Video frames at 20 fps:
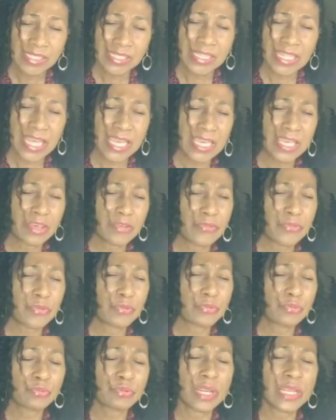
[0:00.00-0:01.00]
Thank you
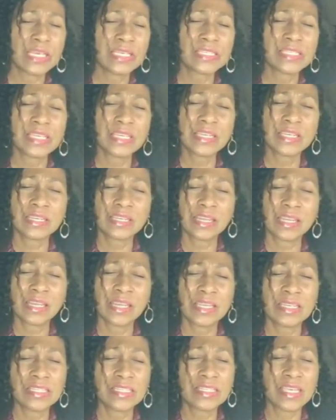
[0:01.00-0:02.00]
for raising
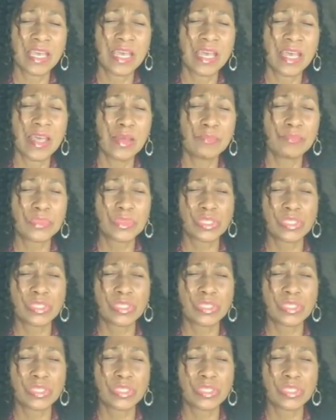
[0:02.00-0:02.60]
us up